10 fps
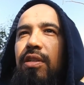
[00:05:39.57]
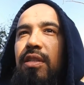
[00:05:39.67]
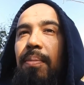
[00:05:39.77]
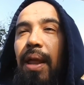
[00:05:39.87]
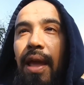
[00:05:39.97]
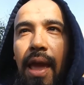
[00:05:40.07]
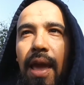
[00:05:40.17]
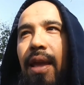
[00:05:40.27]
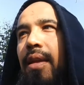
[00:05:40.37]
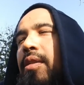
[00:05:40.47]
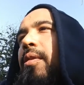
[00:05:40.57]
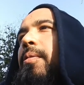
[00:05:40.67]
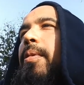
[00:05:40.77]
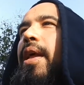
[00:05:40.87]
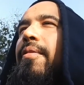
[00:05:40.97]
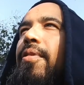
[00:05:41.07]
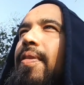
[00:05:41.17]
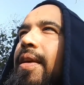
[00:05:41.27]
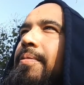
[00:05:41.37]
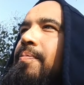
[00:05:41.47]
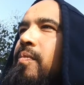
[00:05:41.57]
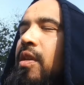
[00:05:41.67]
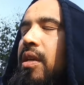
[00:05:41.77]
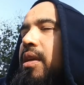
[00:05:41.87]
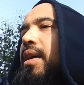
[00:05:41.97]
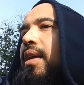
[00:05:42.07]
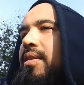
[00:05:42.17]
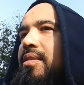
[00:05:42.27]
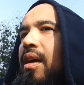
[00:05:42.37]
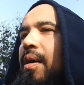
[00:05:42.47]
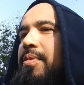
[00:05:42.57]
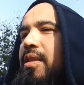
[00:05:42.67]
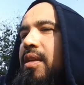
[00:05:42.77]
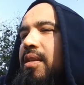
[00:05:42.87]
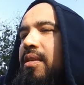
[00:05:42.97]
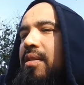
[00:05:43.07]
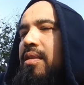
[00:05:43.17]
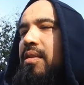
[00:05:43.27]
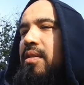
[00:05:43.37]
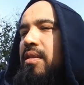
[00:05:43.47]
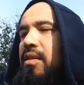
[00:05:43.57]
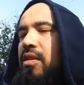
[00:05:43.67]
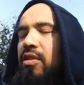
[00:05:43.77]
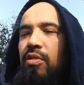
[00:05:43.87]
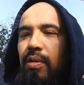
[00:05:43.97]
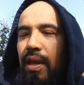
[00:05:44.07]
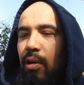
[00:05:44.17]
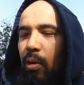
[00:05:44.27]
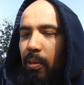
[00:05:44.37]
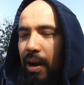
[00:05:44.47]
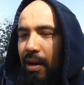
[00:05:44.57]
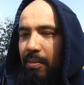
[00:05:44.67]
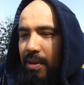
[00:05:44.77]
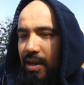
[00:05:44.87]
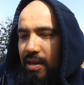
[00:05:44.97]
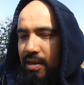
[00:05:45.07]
And I'm like, hey, whatever. And then he kind of stops, and then, they go around me.